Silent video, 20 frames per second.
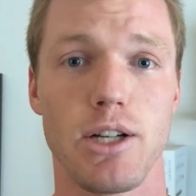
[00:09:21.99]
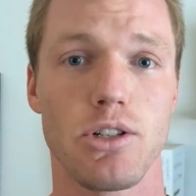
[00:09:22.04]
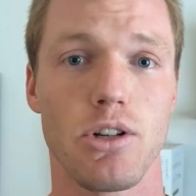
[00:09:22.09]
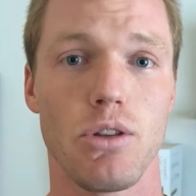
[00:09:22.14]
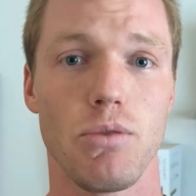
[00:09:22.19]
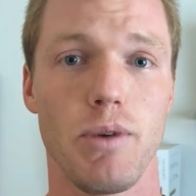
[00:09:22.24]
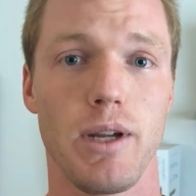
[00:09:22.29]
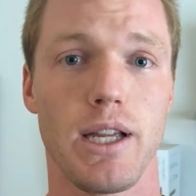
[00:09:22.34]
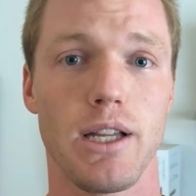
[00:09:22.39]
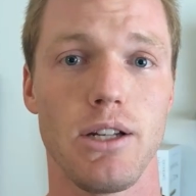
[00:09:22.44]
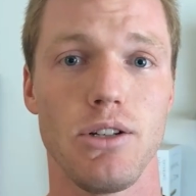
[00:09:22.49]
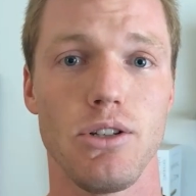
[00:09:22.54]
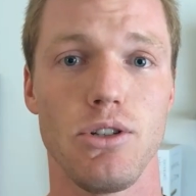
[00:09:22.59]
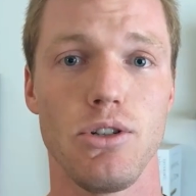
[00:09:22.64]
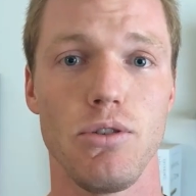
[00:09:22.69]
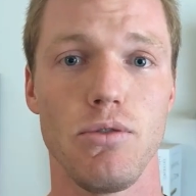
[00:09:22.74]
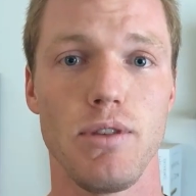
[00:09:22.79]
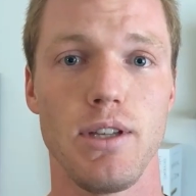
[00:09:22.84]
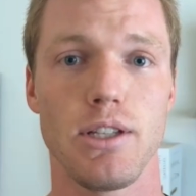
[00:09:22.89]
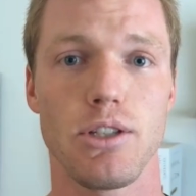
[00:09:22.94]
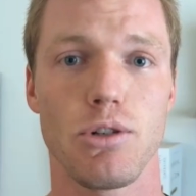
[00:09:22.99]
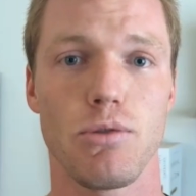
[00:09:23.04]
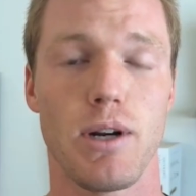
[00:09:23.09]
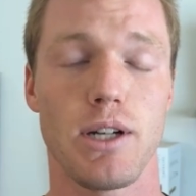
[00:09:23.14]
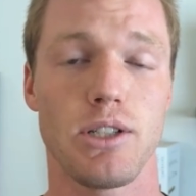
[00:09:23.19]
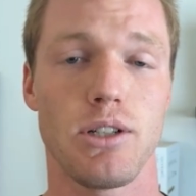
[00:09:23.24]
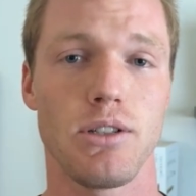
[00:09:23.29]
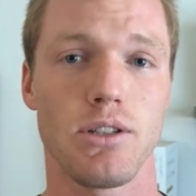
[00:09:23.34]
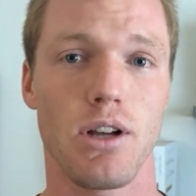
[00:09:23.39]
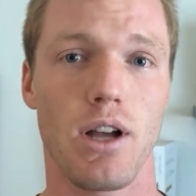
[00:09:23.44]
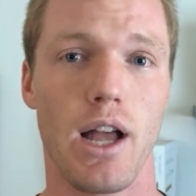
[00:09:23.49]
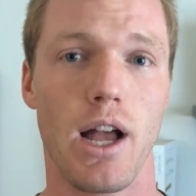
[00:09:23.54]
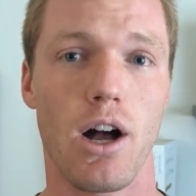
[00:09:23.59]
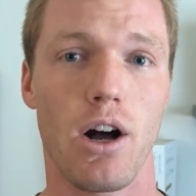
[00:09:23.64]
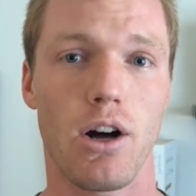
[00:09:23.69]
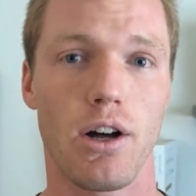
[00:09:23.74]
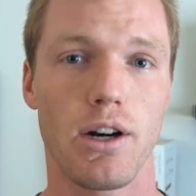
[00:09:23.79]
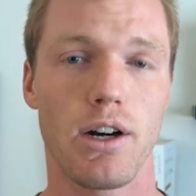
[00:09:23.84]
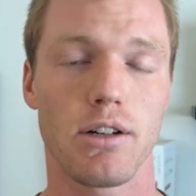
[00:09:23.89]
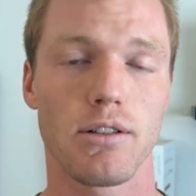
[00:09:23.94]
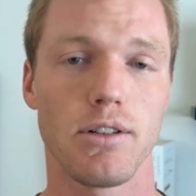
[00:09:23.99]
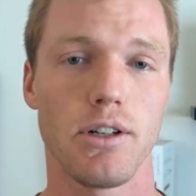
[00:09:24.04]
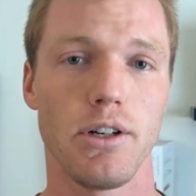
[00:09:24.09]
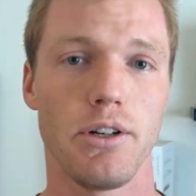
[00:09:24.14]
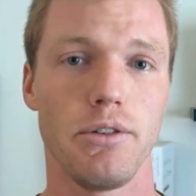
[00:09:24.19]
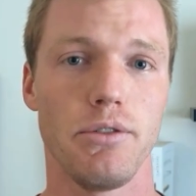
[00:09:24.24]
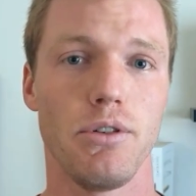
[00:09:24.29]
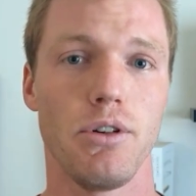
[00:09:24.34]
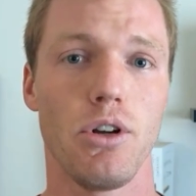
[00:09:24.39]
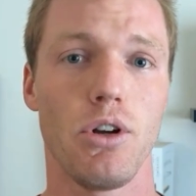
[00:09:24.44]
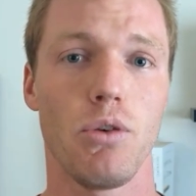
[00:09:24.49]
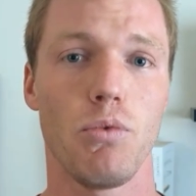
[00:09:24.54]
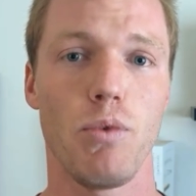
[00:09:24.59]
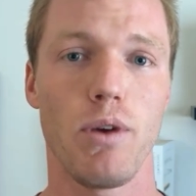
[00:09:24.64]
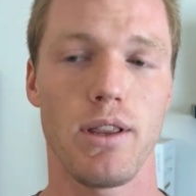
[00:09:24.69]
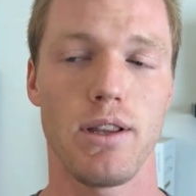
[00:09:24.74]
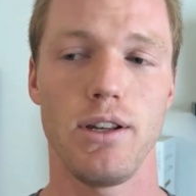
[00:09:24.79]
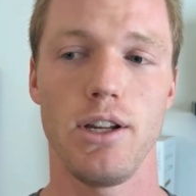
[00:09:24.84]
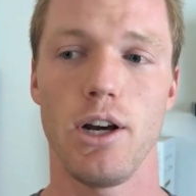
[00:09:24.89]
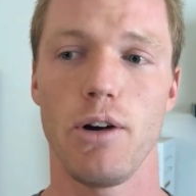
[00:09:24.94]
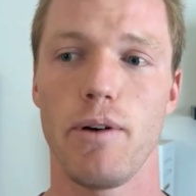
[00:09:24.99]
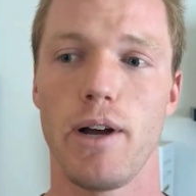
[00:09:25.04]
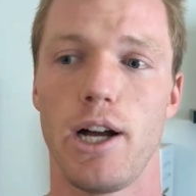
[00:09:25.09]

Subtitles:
sure that we can do these questions on our own with no